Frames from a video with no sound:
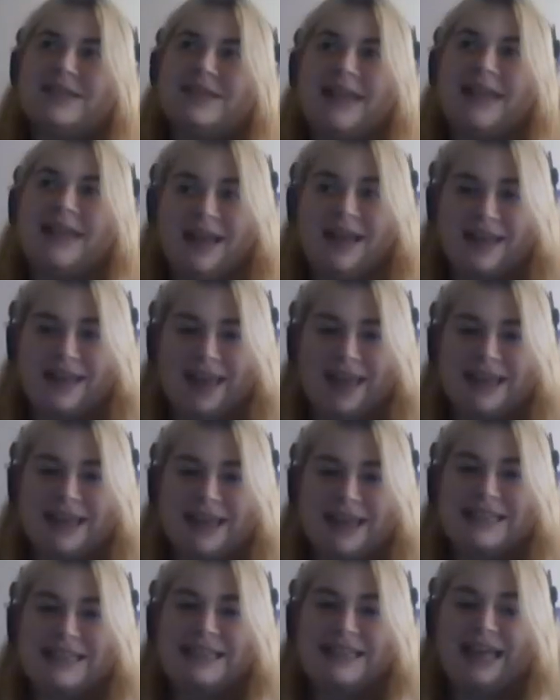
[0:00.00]
That
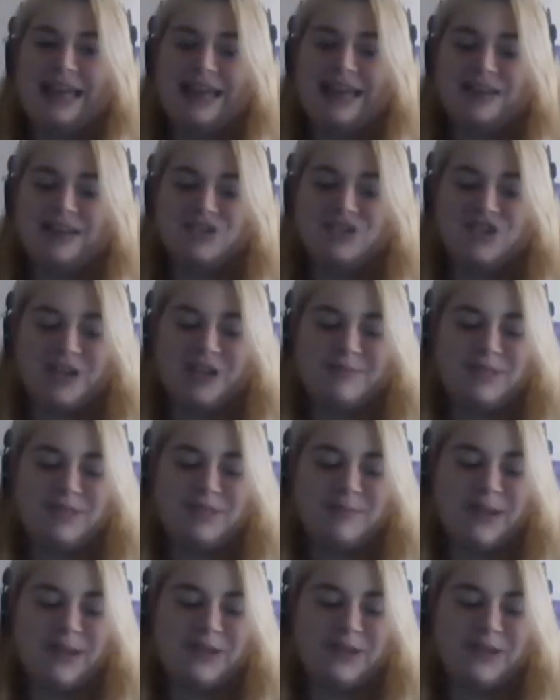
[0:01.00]
casting and
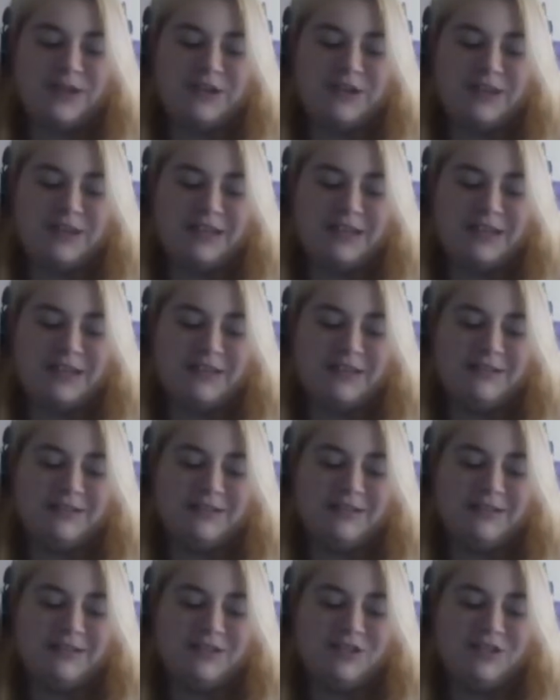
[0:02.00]
James Spader
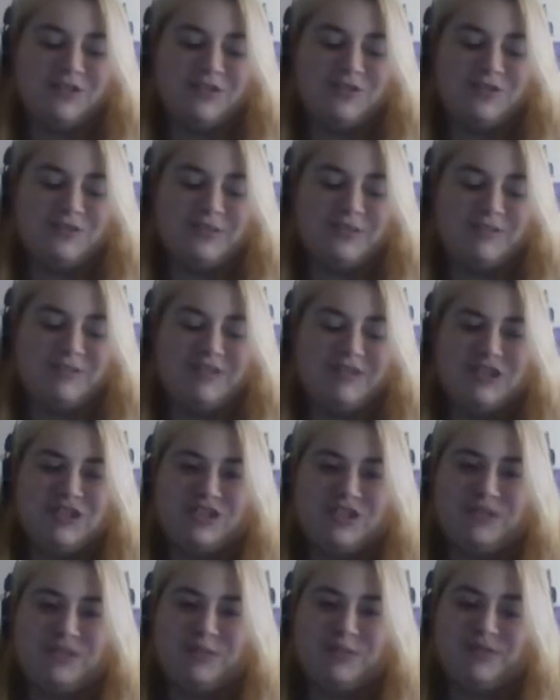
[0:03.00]
in the new
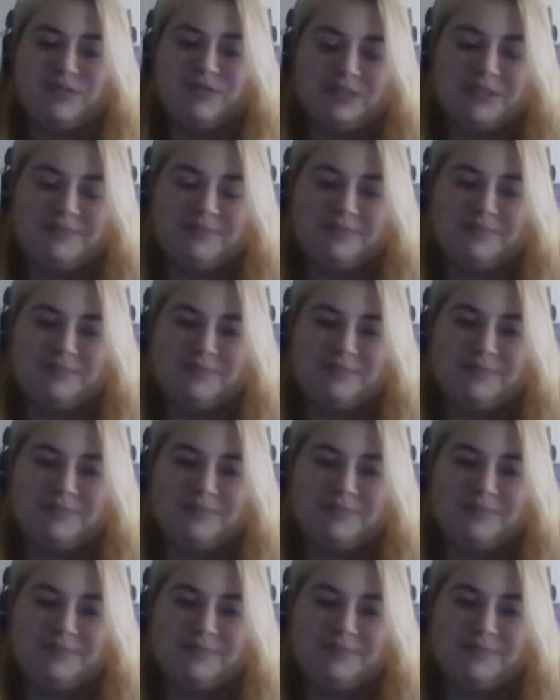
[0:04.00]
Avengers movie.